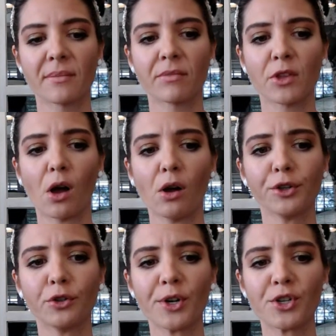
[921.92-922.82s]
all
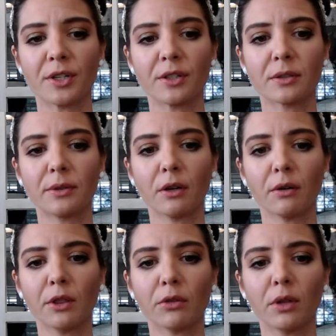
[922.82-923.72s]
good questions you can
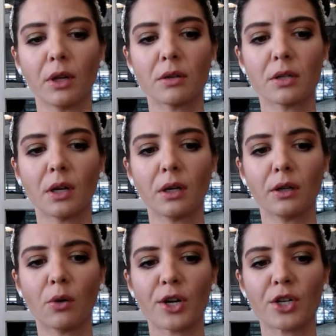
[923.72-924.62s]
read through there there's a lot of
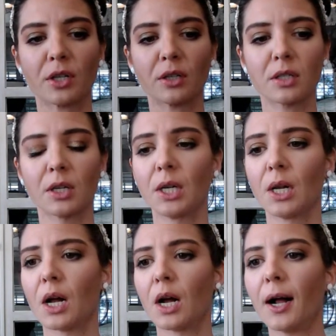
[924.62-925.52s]
good questions
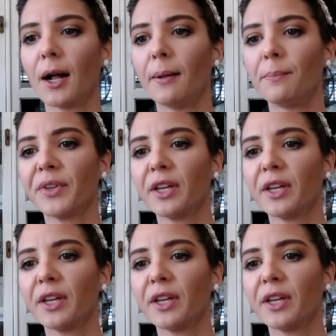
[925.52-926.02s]
um, and